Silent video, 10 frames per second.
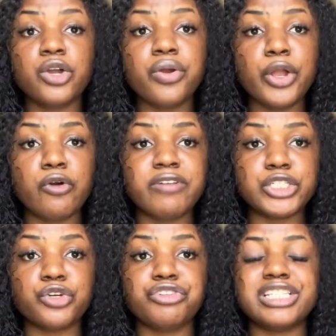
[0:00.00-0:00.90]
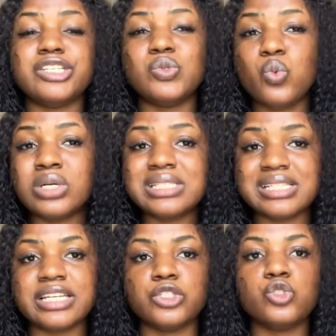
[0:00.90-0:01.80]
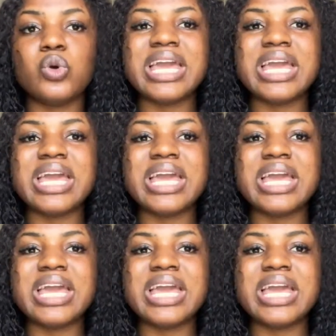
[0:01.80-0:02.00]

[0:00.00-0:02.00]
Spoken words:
current conversion rate is 110. So